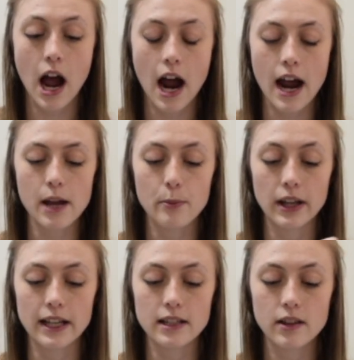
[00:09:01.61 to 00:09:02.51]
I
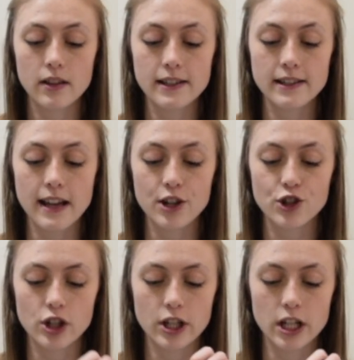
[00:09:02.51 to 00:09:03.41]
planted these
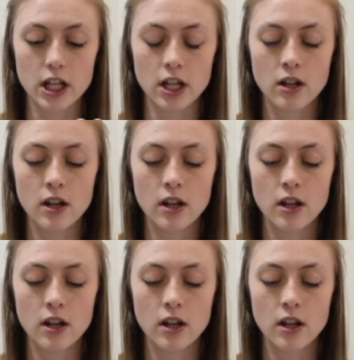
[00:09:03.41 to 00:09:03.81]
last year